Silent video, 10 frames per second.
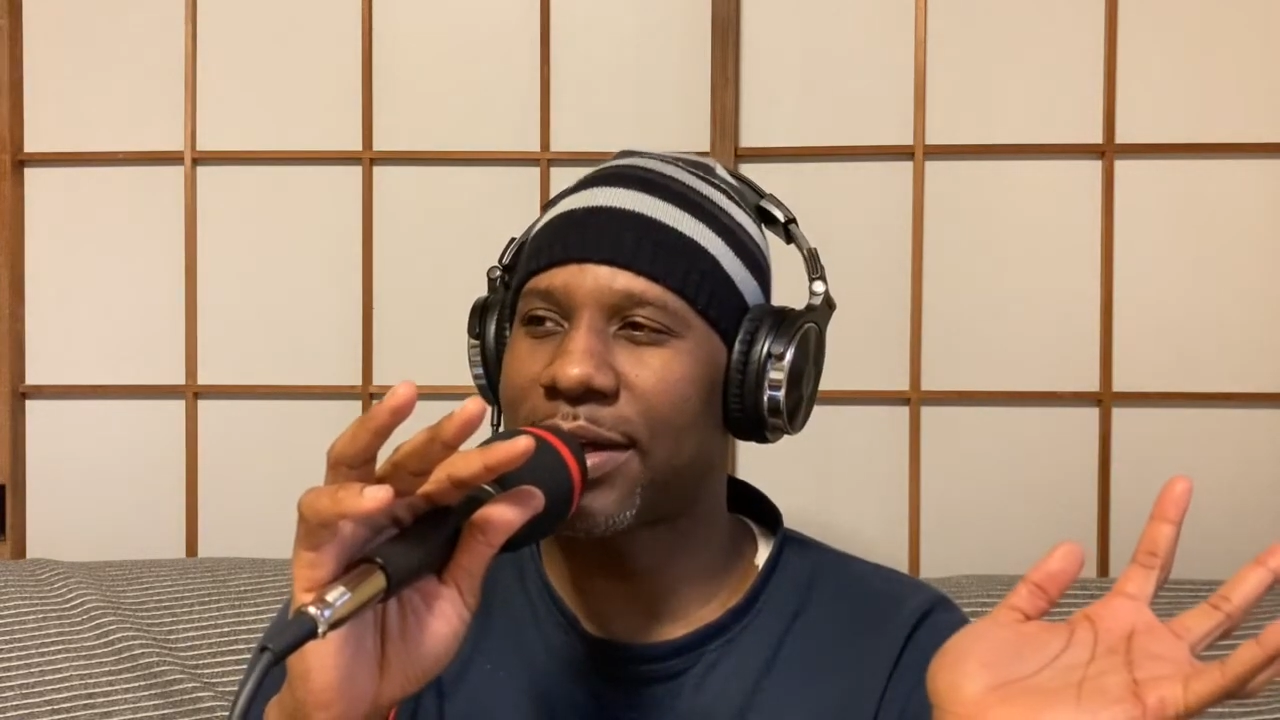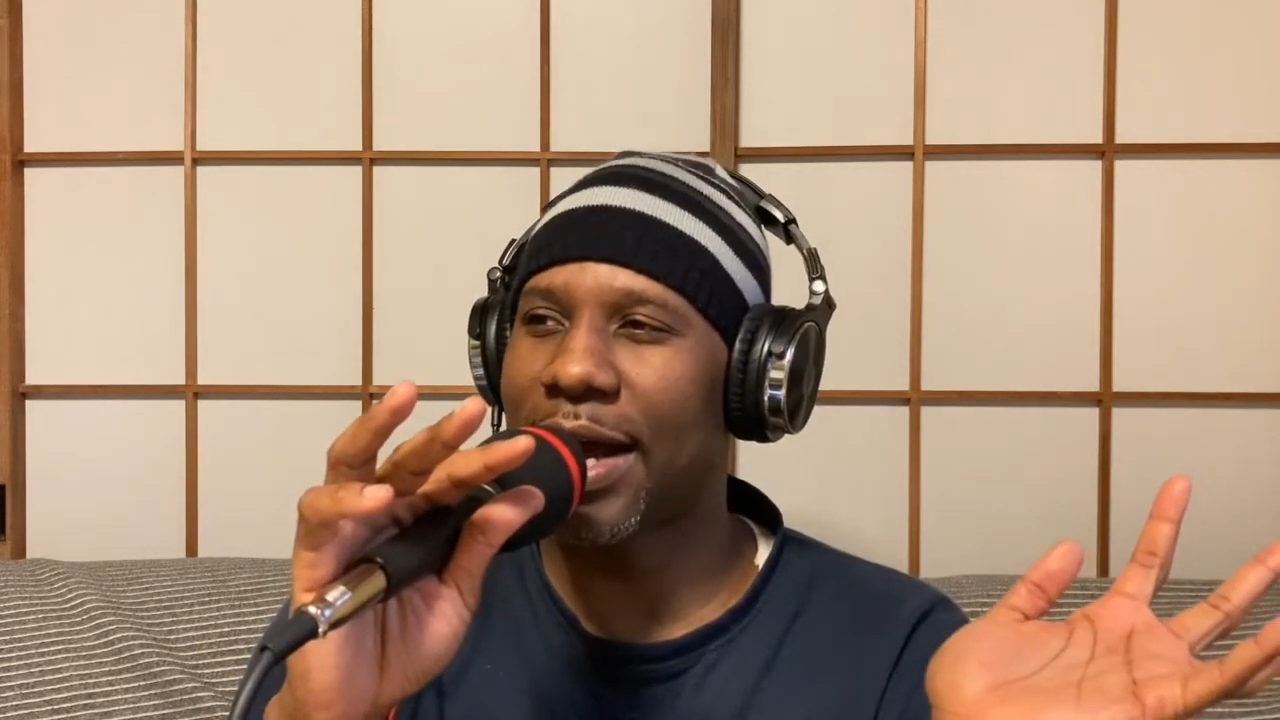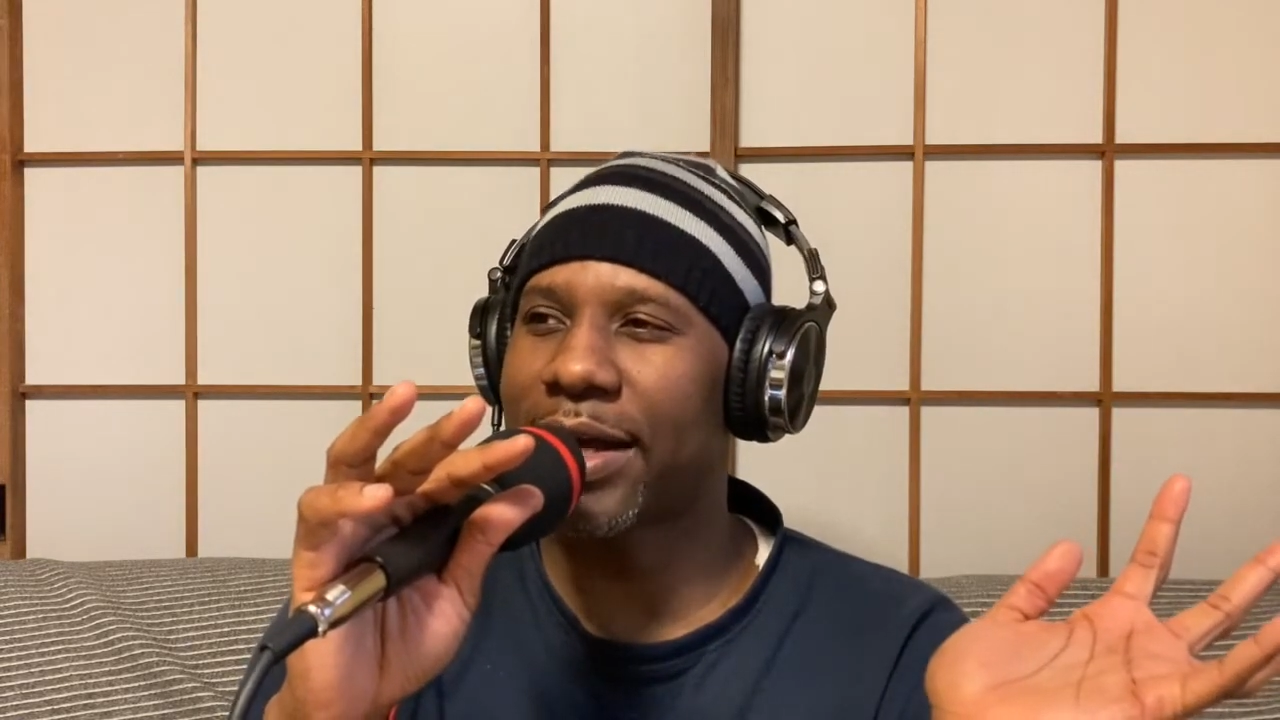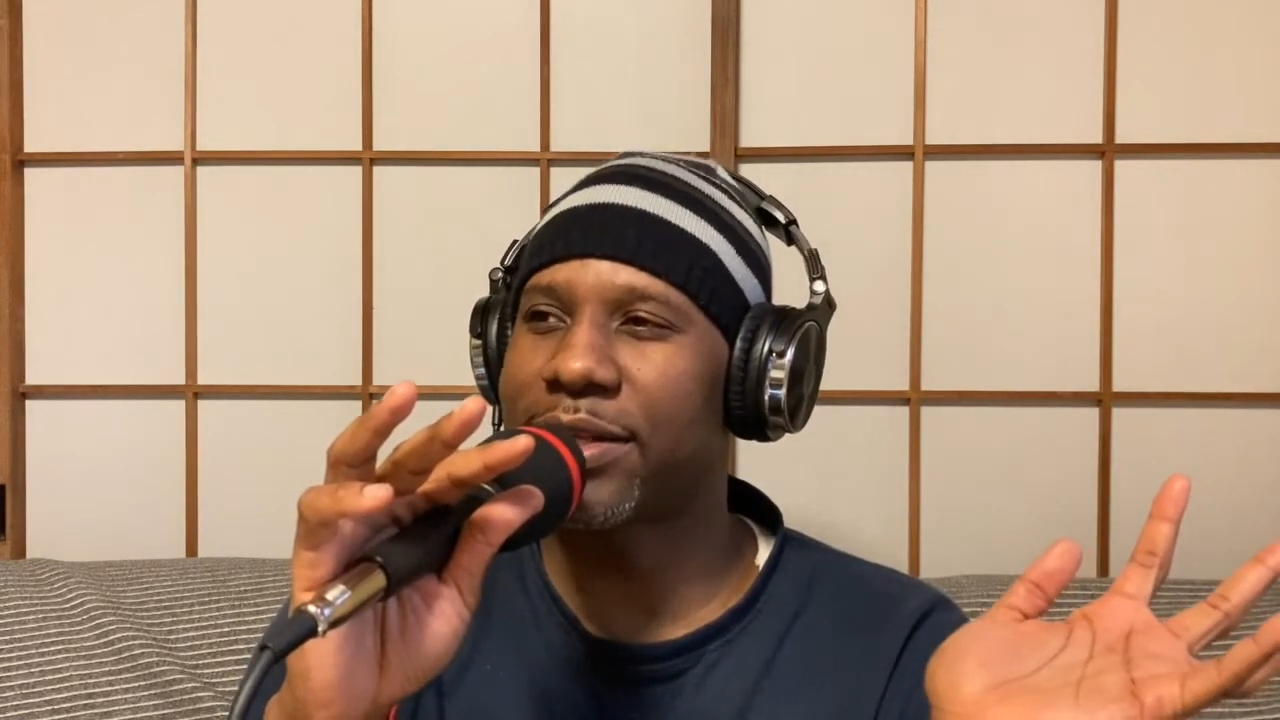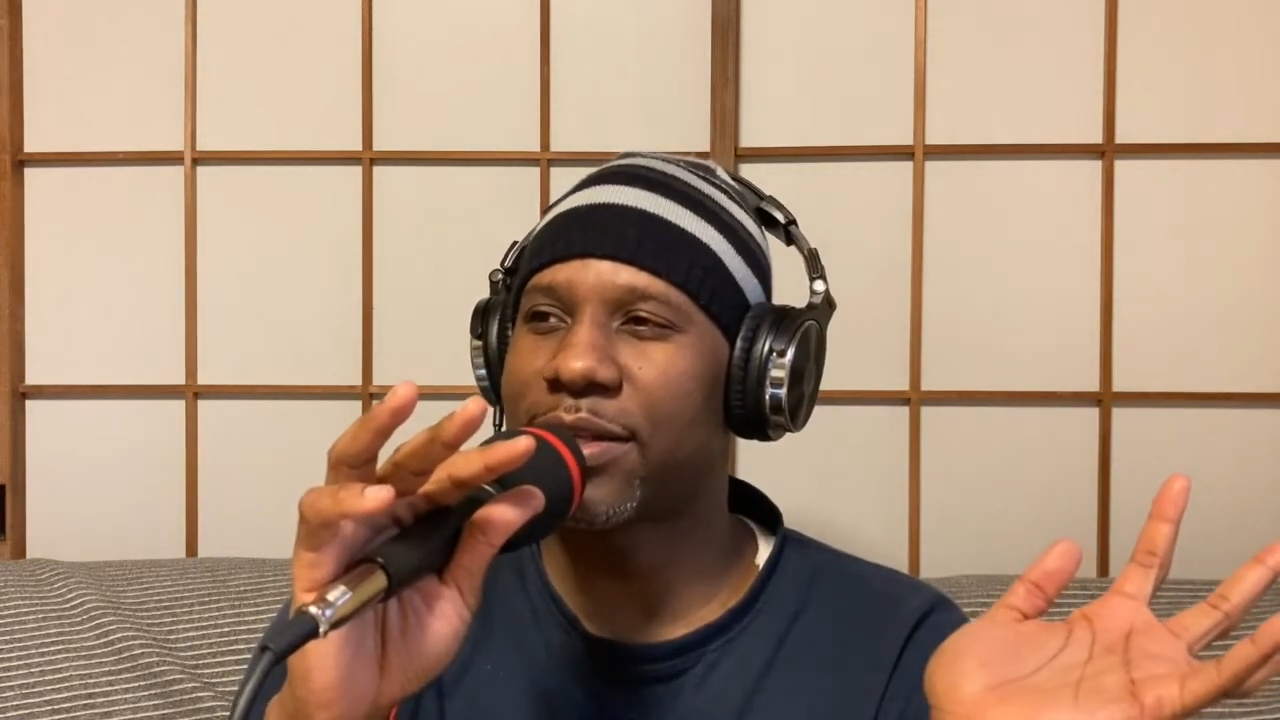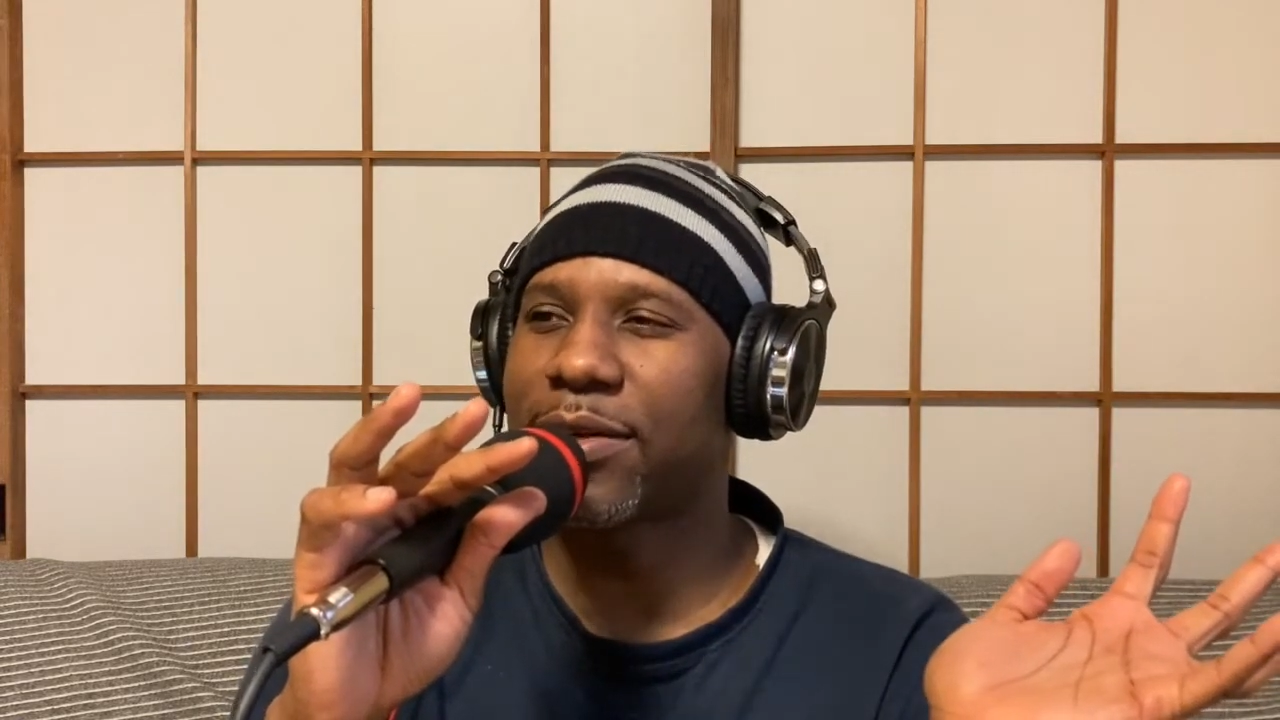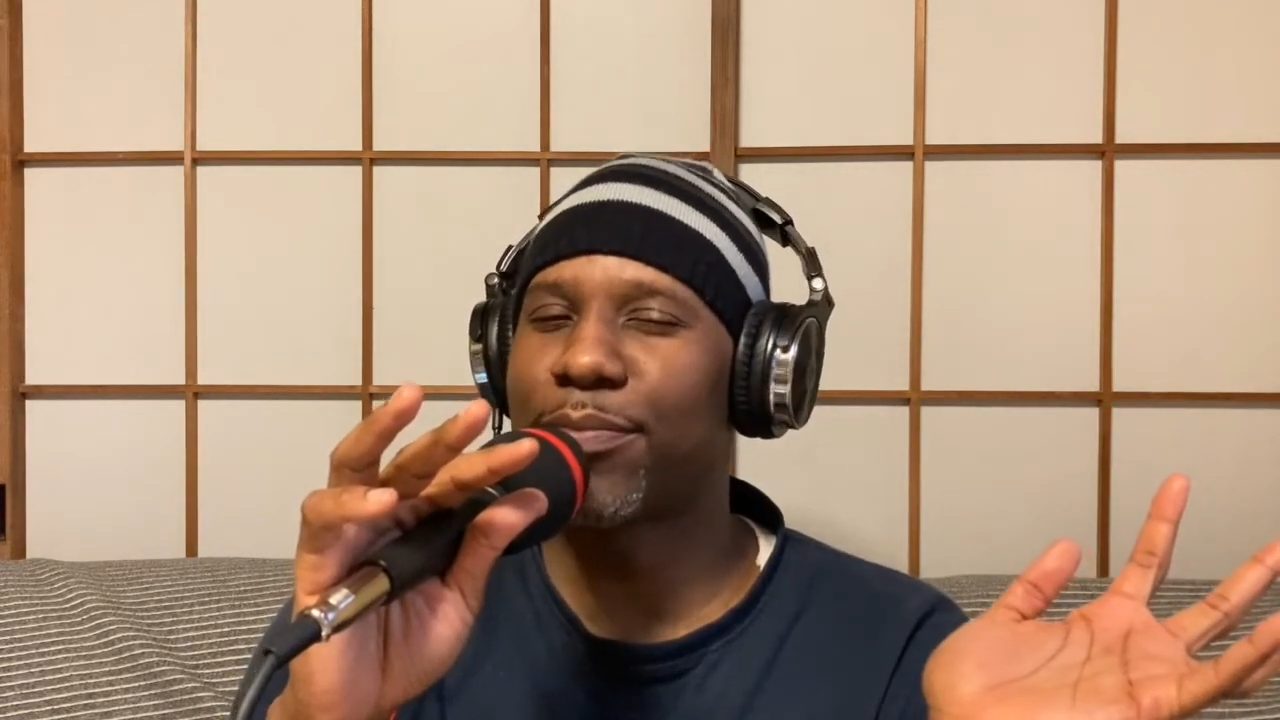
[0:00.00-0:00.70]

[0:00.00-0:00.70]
gotcha.